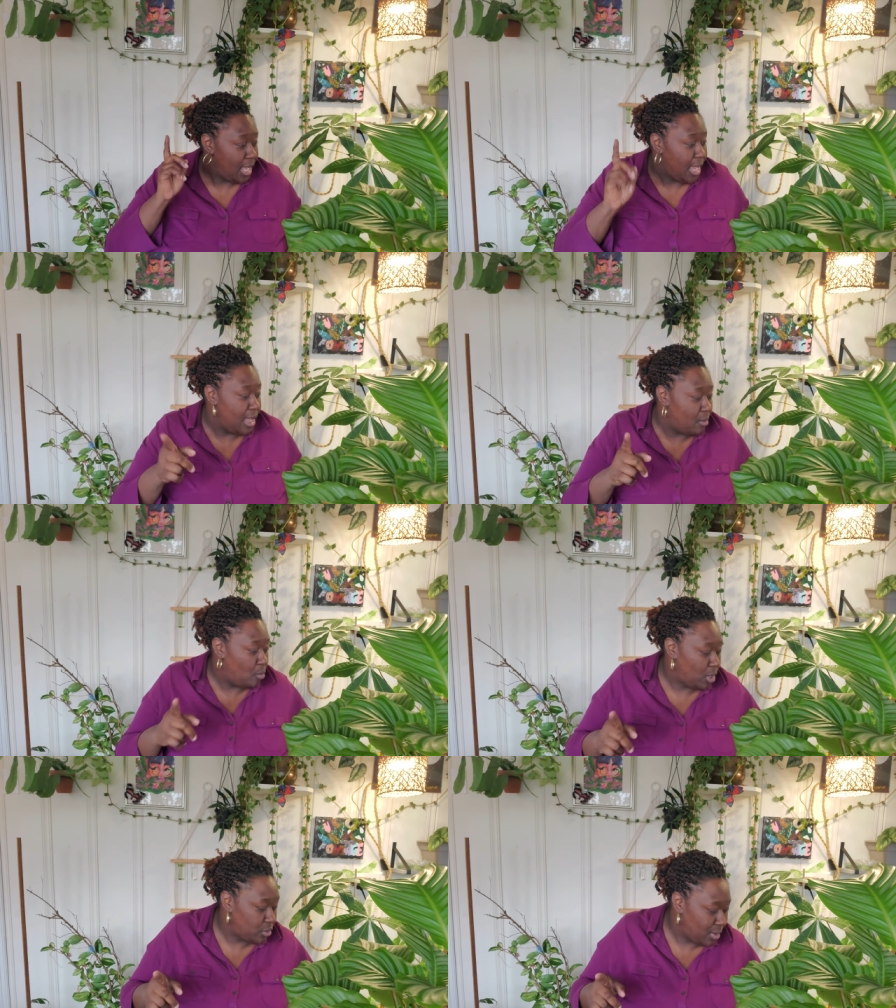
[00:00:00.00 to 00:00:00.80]
And
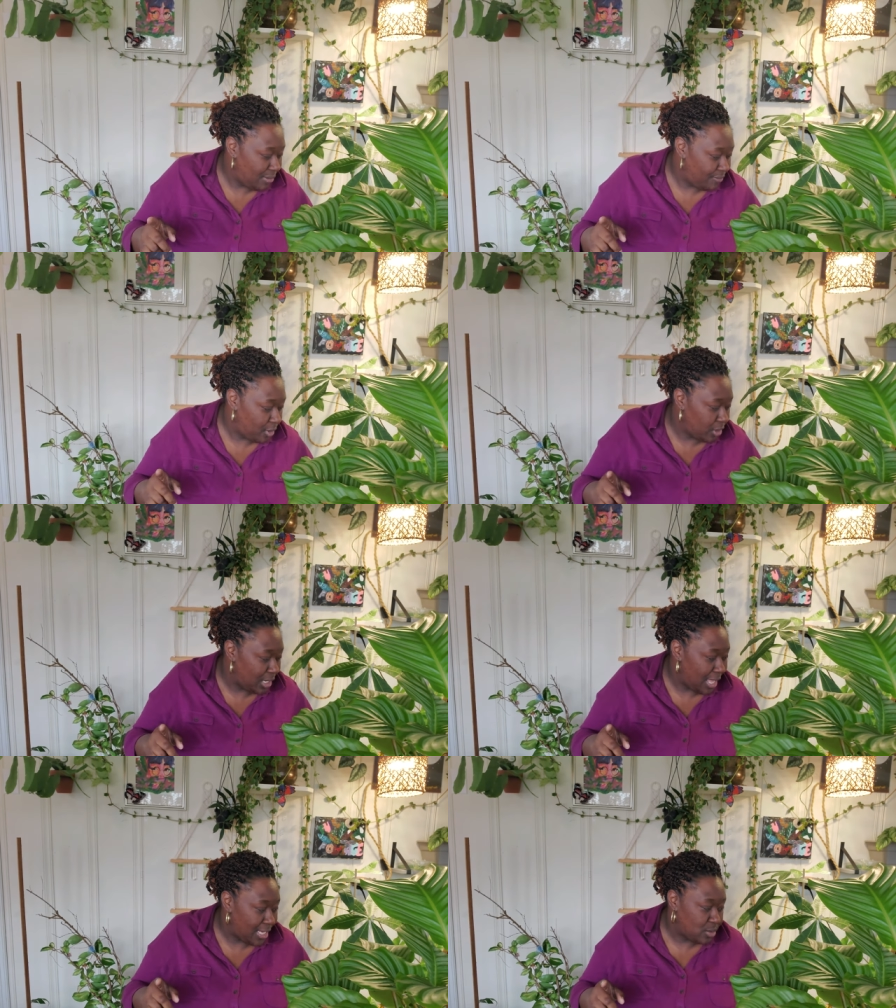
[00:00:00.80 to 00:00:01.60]
what do I
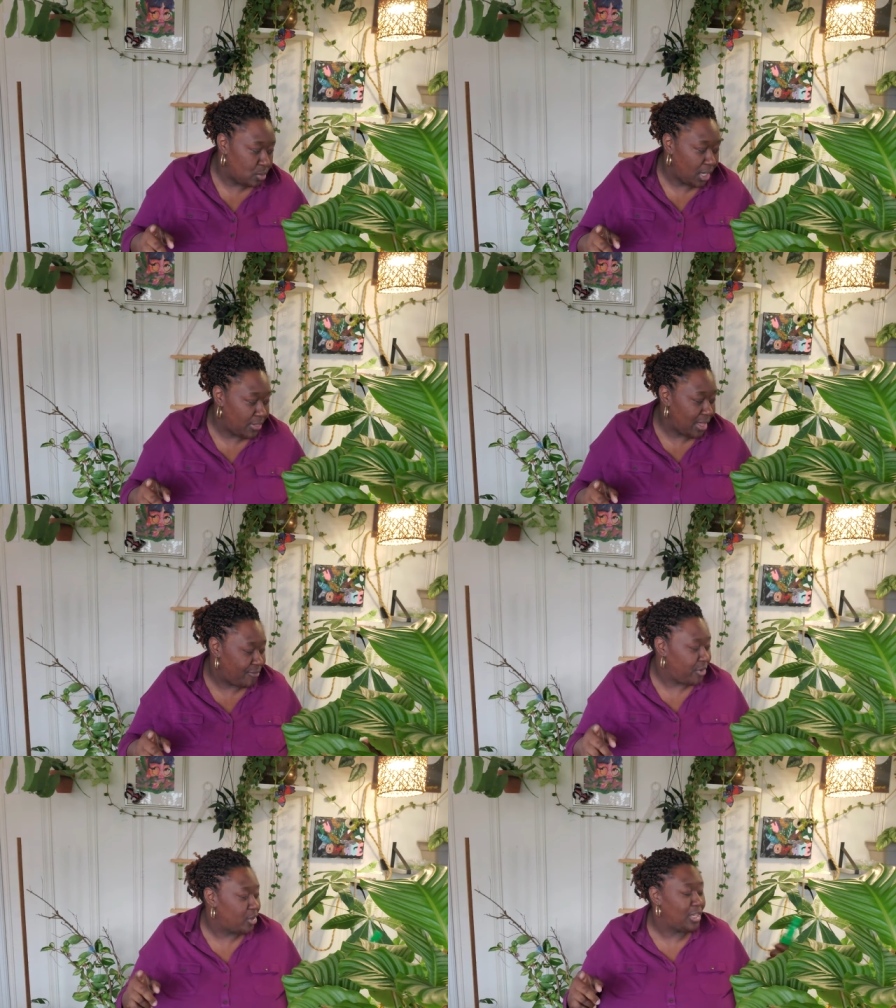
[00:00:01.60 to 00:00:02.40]
fertilize with? I
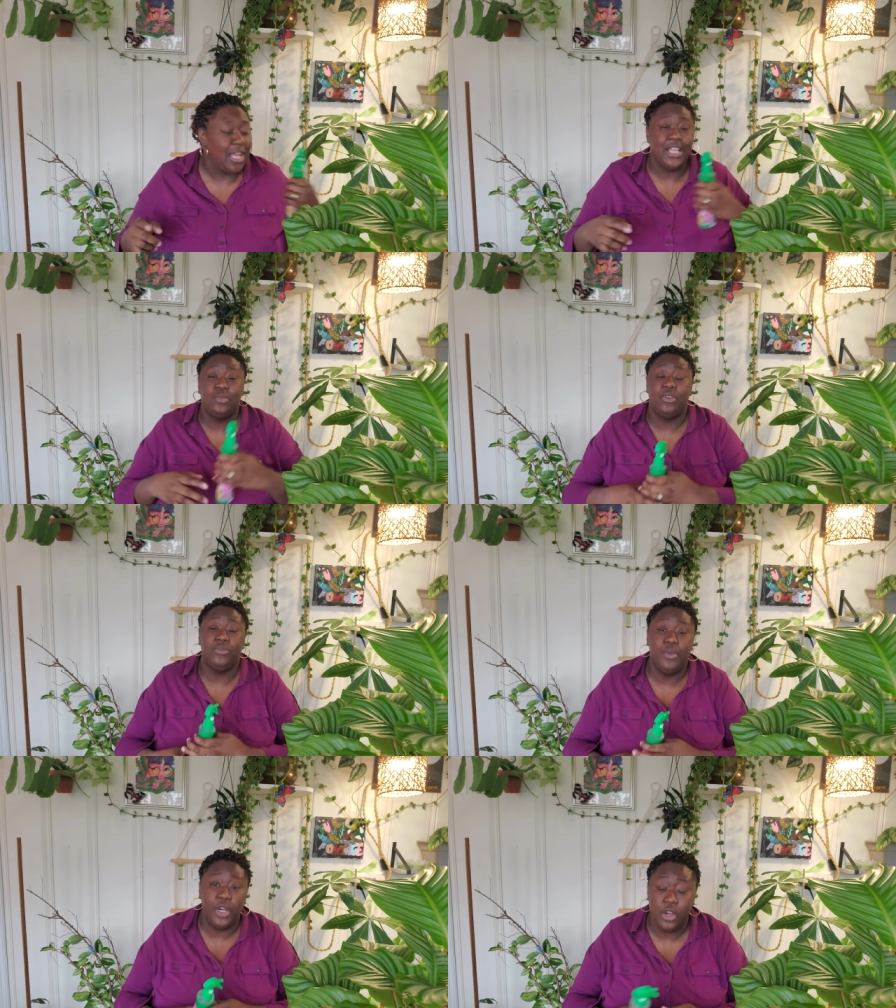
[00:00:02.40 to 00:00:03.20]
fertilize
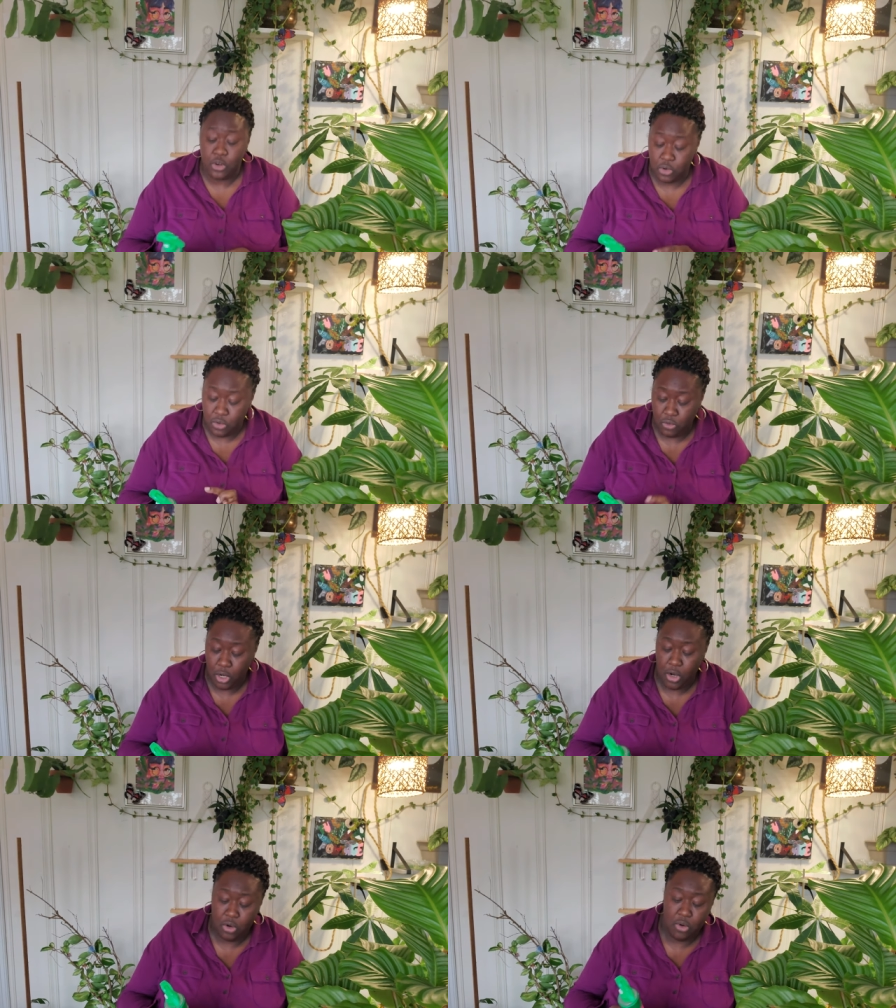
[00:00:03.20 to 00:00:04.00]
with
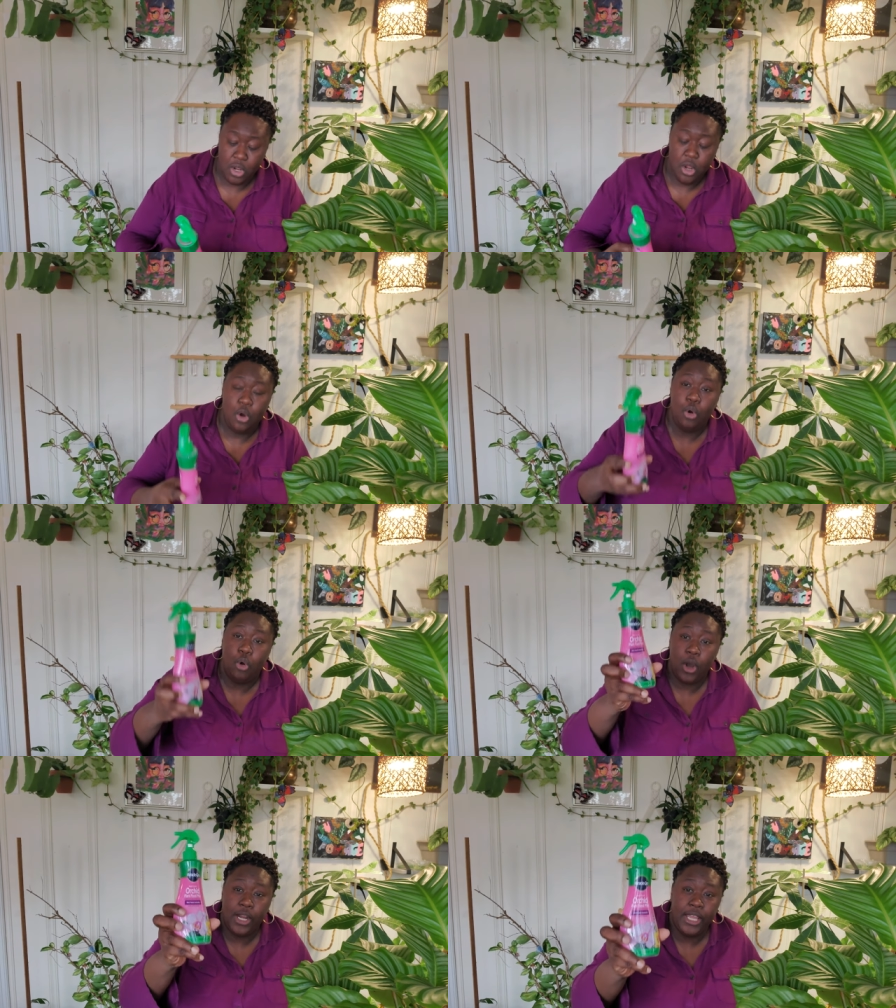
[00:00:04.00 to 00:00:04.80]
Miracle-Gro
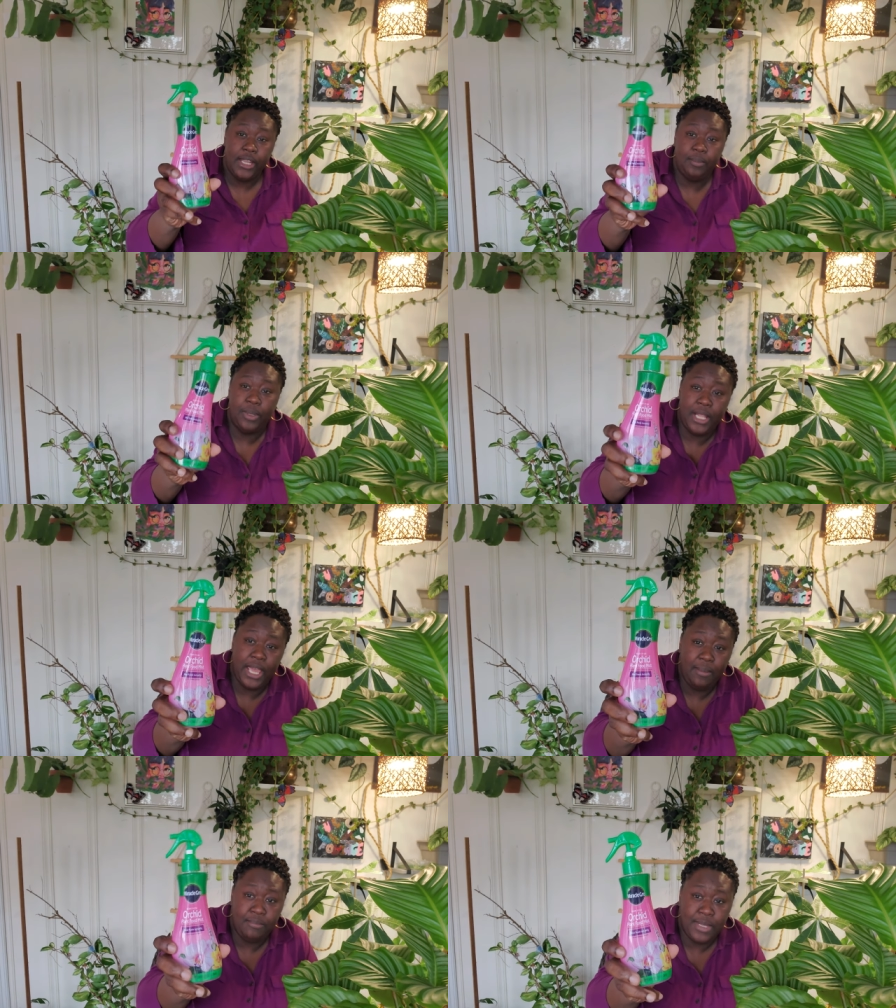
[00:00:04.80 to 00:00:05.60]
Orchid
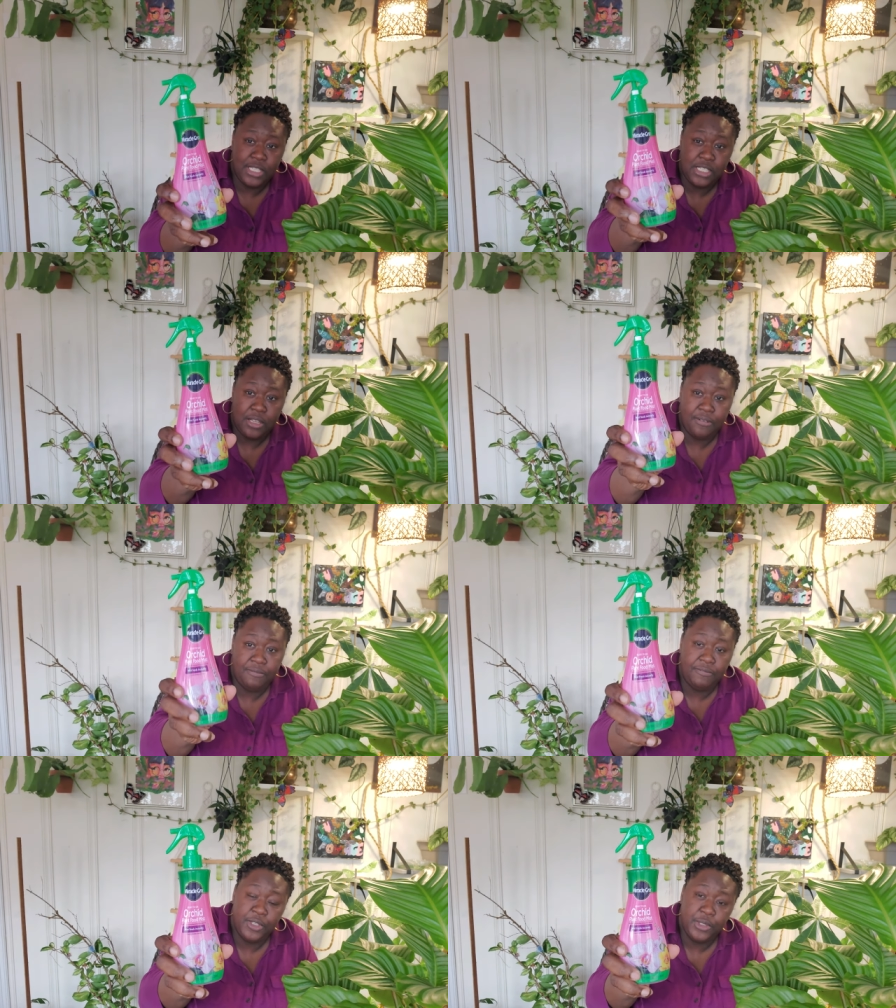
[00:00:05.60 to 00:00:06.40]
Plant Mist
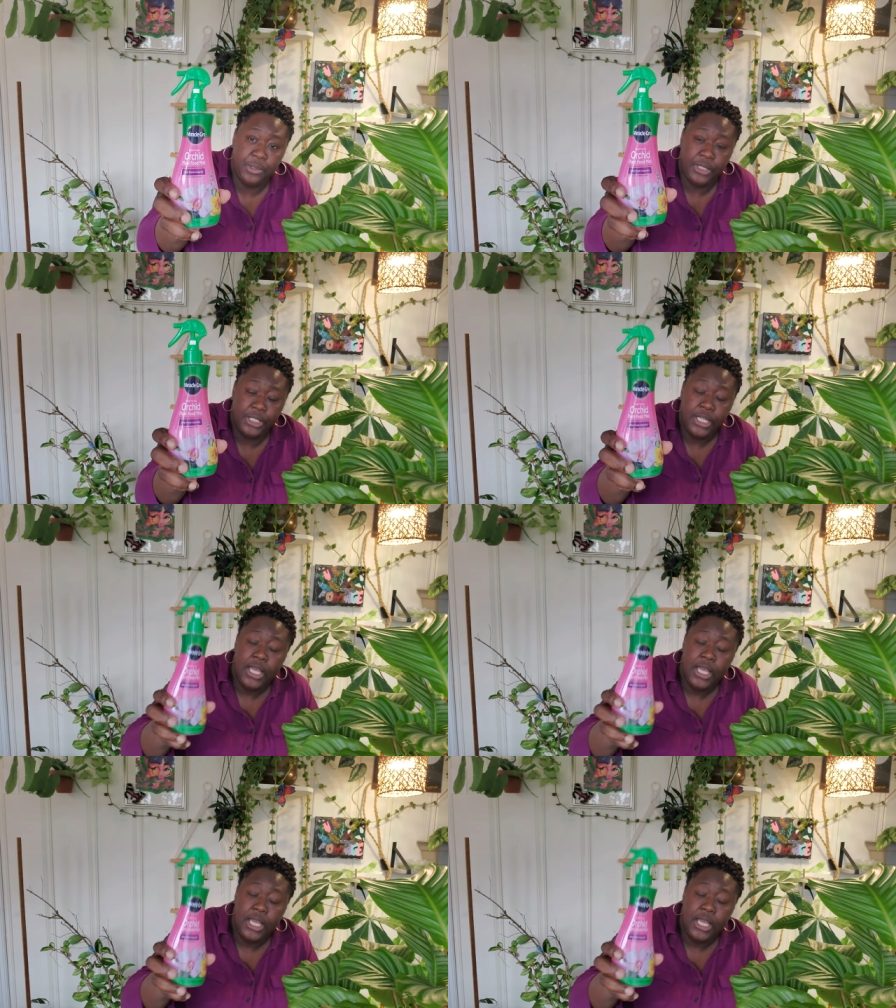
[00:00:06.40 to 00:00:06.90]
Food.